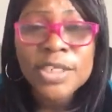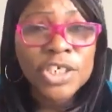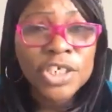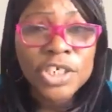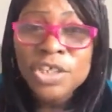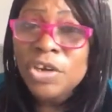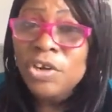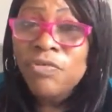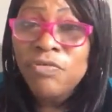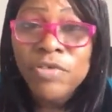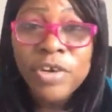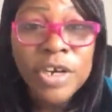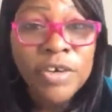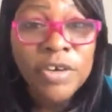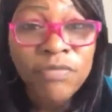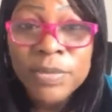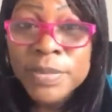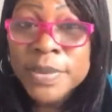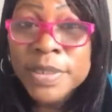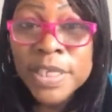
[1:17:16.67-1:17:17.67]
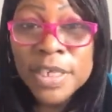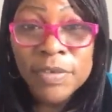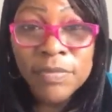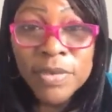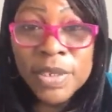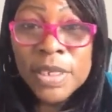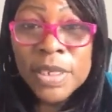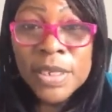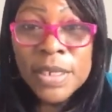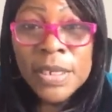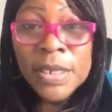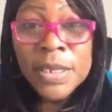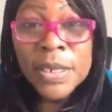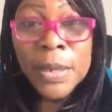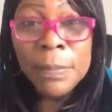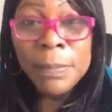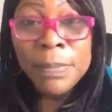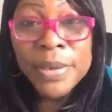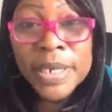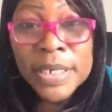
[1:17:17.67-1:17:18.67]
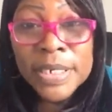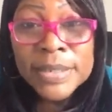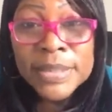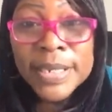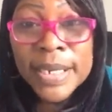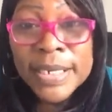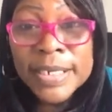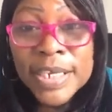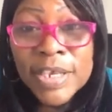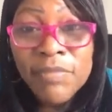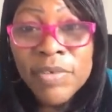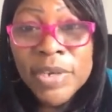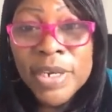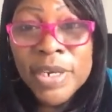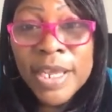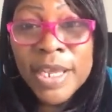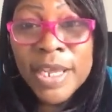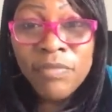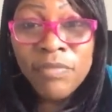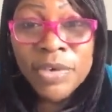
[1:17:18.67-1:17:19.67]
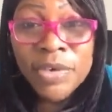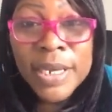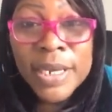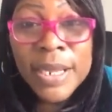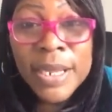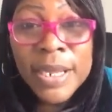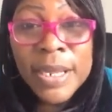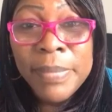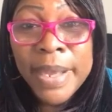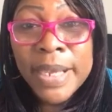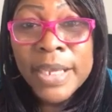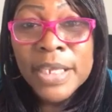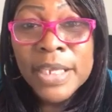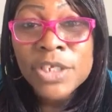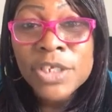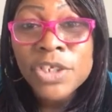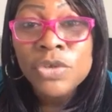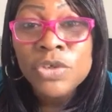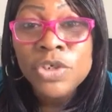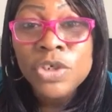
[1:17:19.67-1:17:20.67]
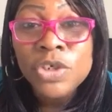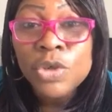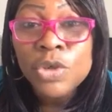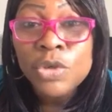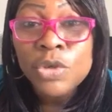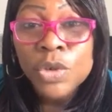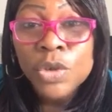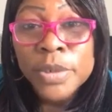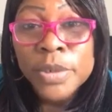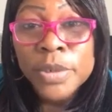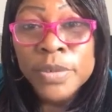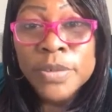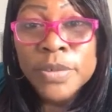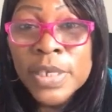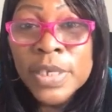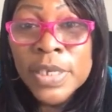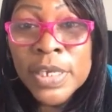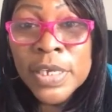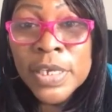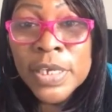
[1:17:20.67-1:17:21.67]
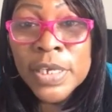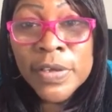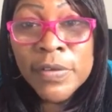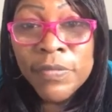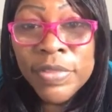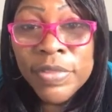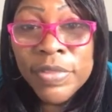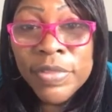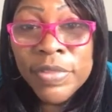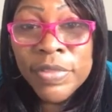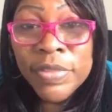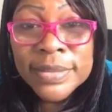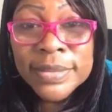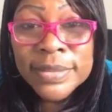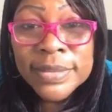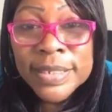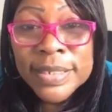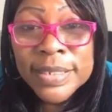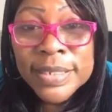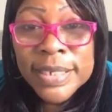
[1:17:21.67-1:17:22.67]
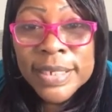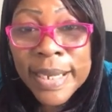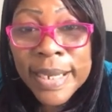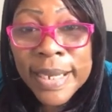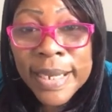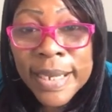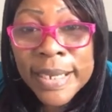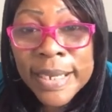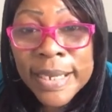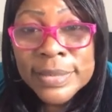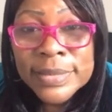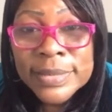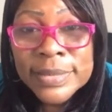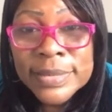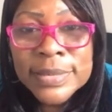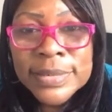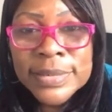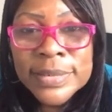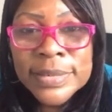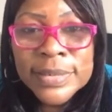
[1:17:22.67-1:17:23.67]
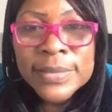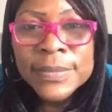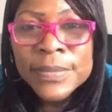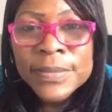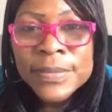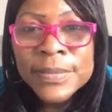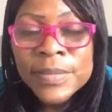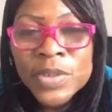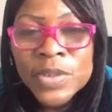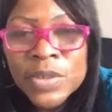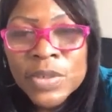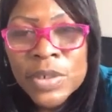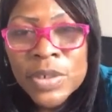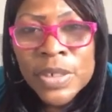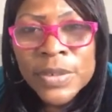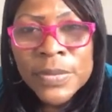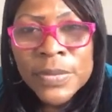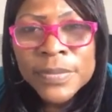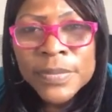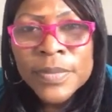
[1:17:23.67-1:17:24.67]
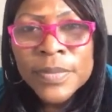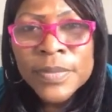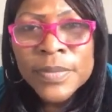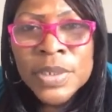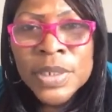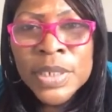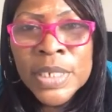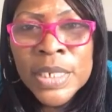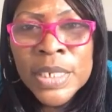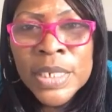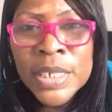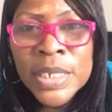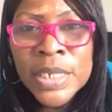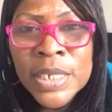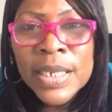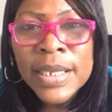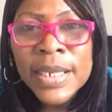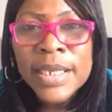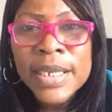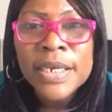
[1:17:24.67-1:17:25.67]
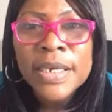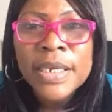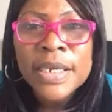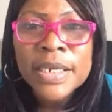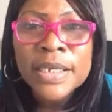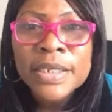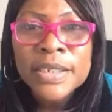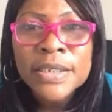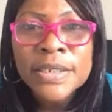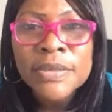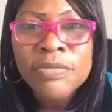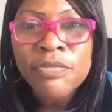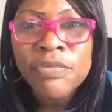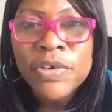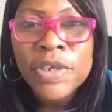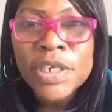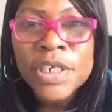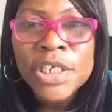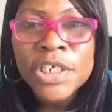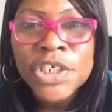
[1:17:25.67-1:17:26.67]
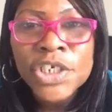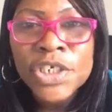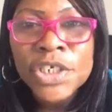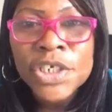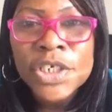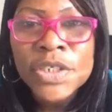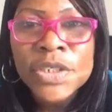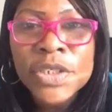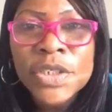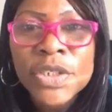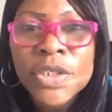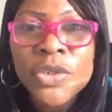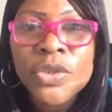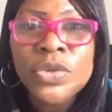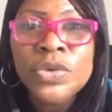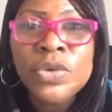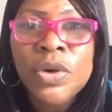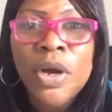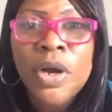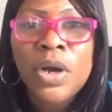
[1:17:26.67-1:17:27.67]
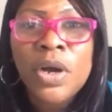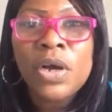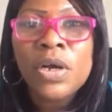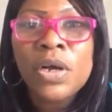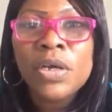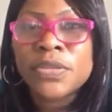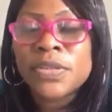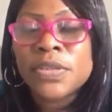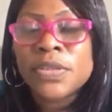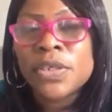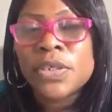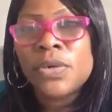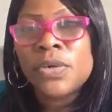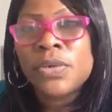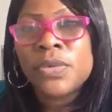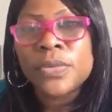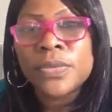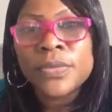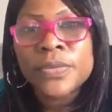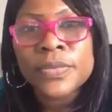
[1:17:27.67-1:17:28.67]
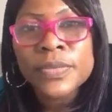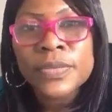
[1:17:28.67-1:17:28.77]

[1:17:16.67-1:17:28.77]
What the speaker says: She don't run from stuff. Opinions are given every day by you YouTubers. If that's the case, hold on. Lady Nika really should sue also.